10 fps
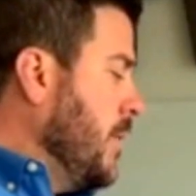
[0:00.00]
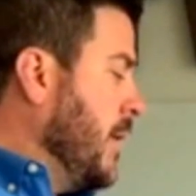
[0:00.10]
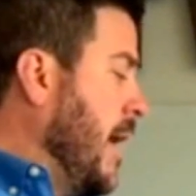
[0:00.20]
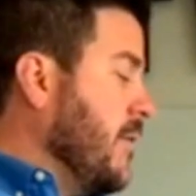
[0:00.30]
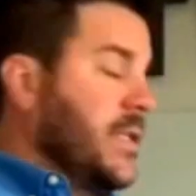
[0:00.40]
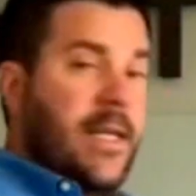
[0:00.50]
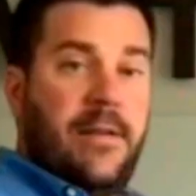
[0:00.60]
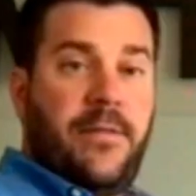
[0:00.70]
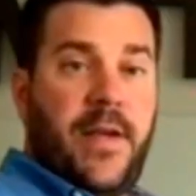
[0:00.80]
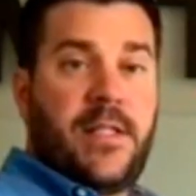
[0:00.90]
The
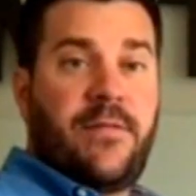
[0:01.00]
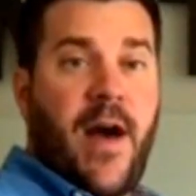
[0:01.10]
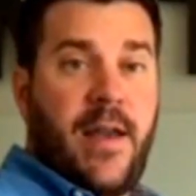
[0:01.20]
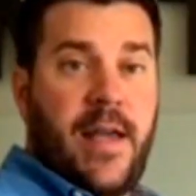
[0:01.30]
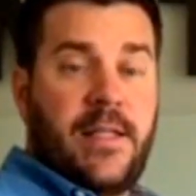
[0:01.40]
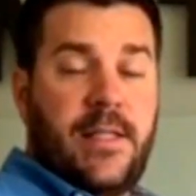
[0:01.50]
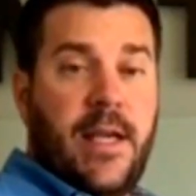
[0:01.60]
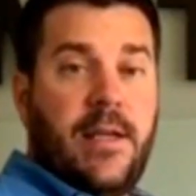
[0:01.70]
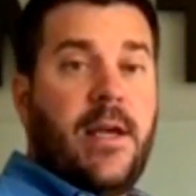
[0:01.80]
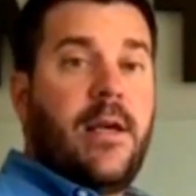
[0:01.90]
guaranteed fee is financed
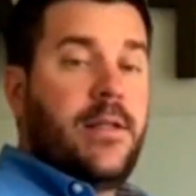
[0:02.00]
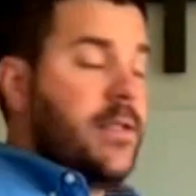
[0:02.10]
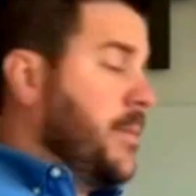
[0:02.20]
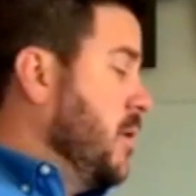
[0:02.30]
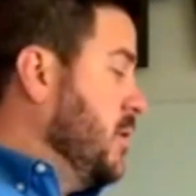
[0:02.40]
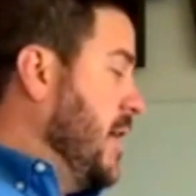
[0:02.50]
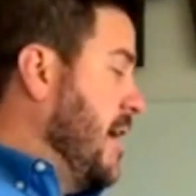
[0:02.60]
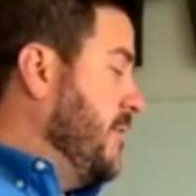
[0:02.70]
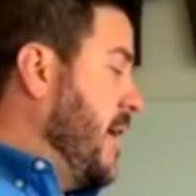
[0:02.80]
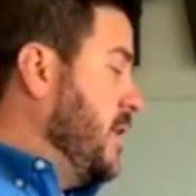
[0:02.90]
in, similar to
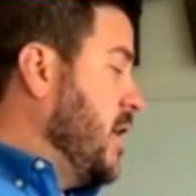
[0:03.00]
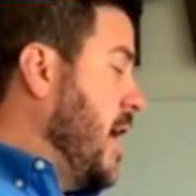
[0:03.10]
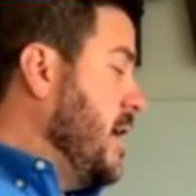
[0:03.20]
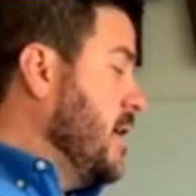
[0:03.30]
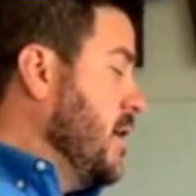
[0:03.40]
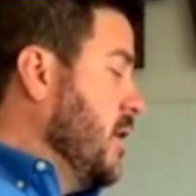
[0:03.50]
FHA.